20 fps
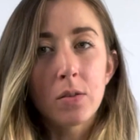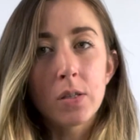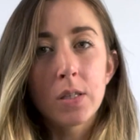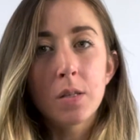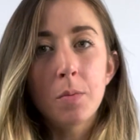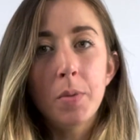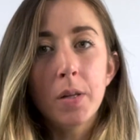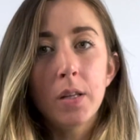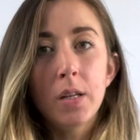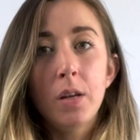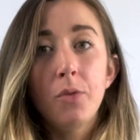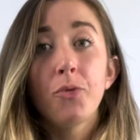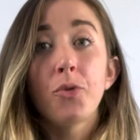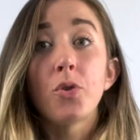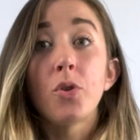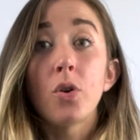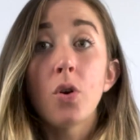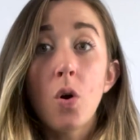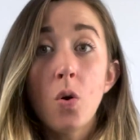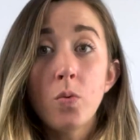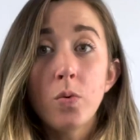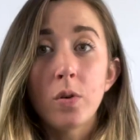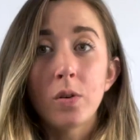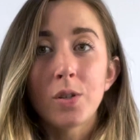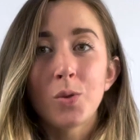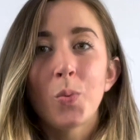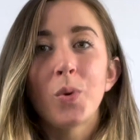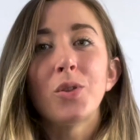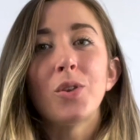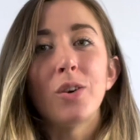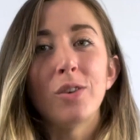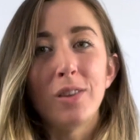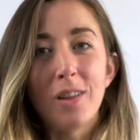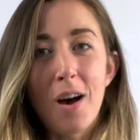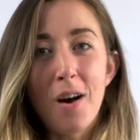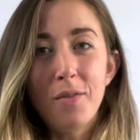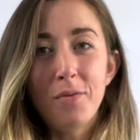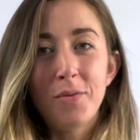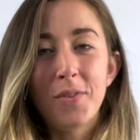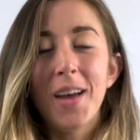stability for their owners with their
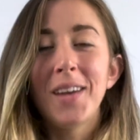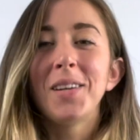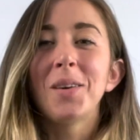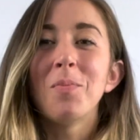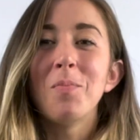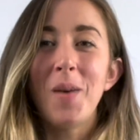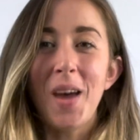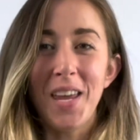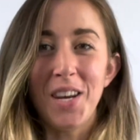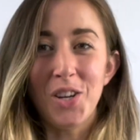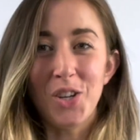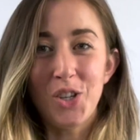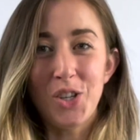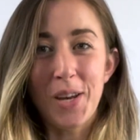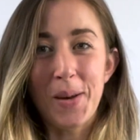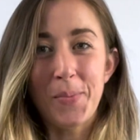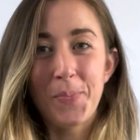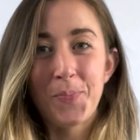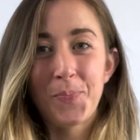love and companionship.